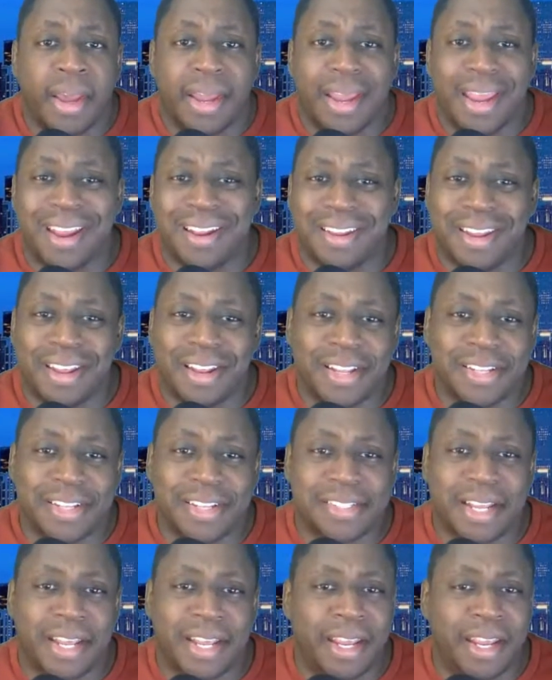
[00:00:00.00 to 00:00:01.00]
And then let's
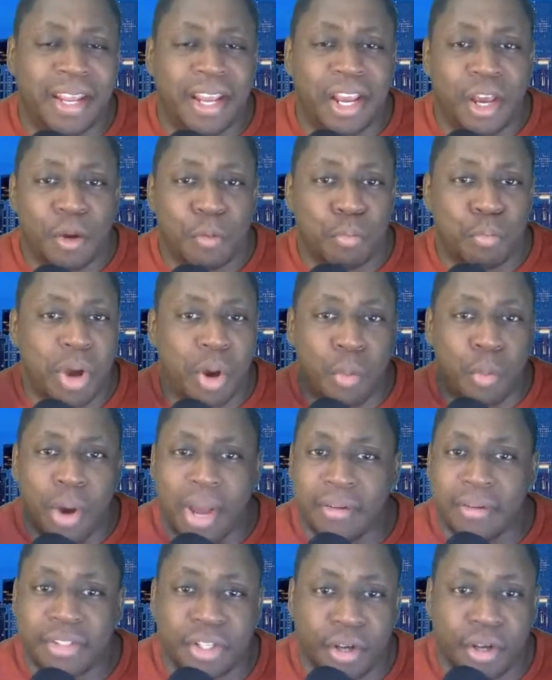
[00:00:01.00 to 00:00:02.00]
say my
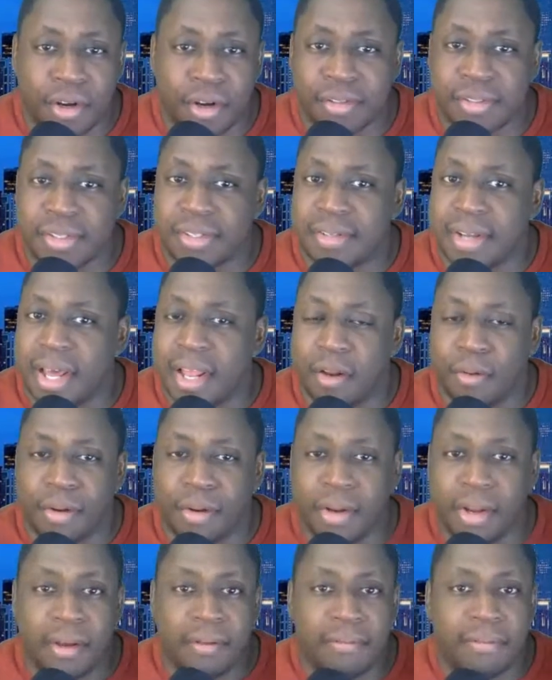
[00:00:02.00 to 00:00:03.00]
wife she earns a
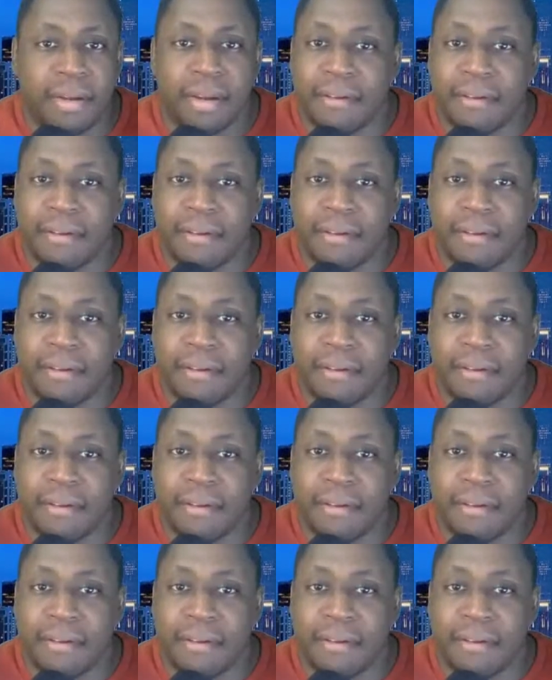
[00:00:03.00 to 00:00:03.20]
salary of